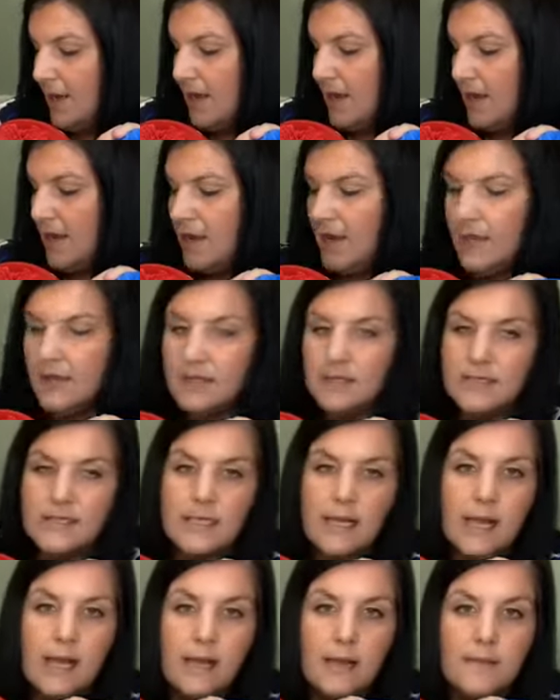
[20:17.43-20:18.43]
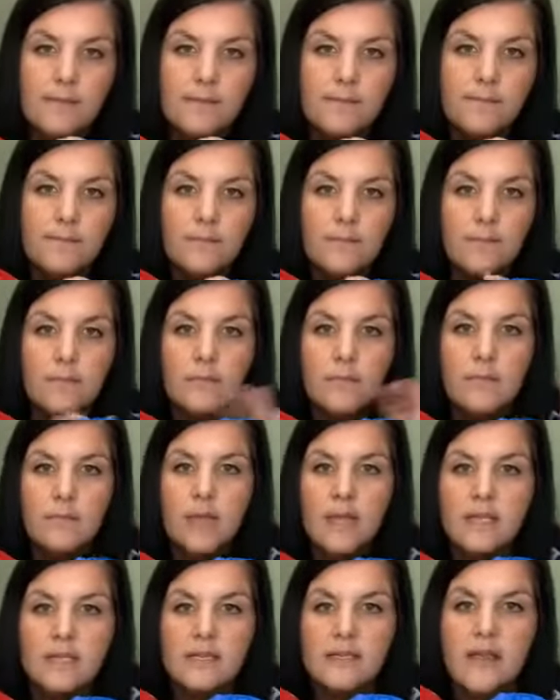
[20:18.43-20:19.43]
and
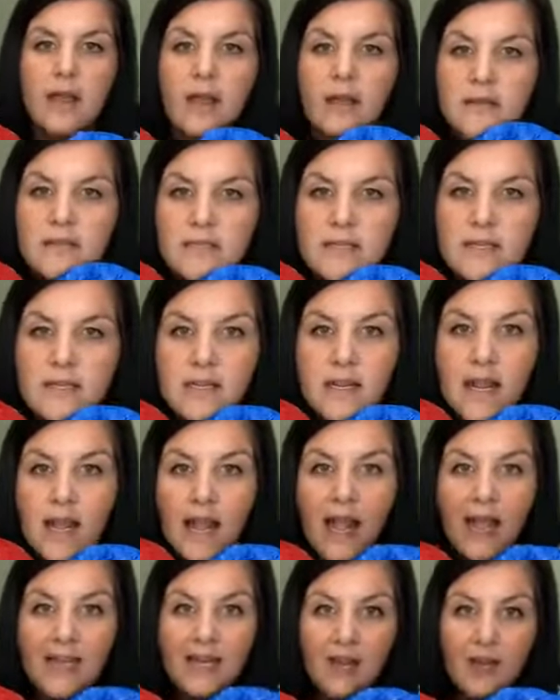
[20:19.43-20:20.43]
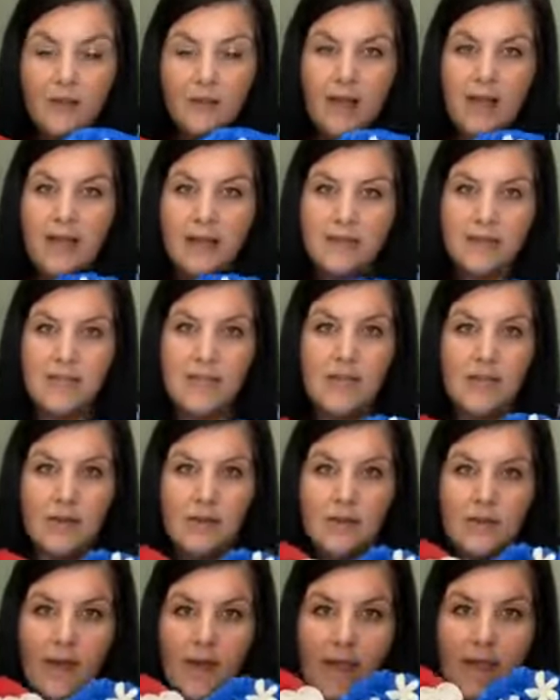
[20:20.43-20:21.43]
I did that. I know, right? It's
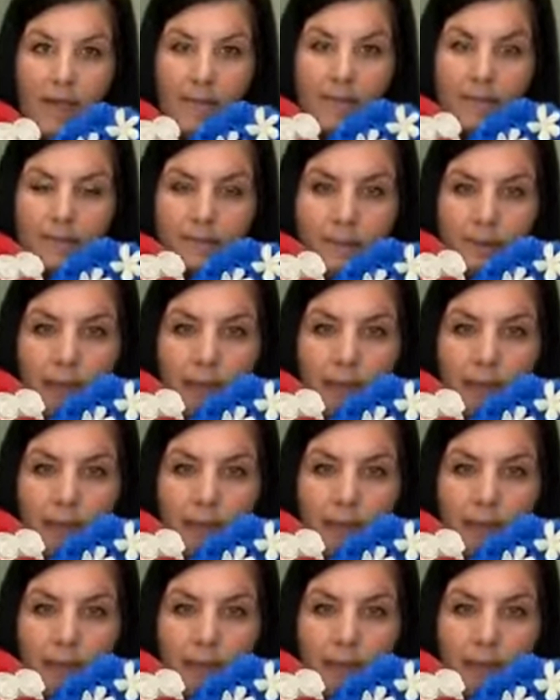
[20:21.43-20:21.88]
cute, right?